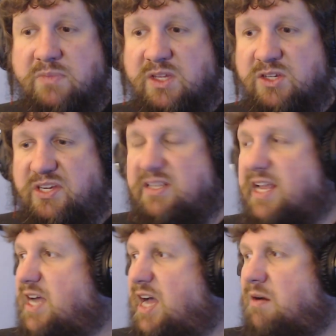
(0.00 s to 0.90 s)
She's
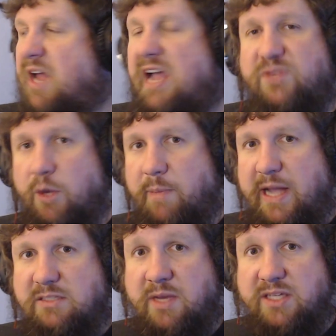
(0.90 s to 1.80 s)
like, I don't have to go
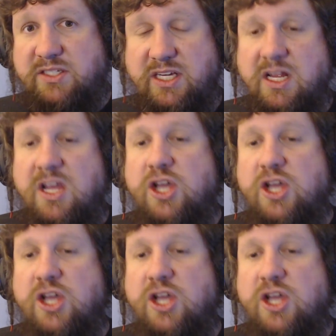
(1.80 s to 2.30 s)
back to my seat.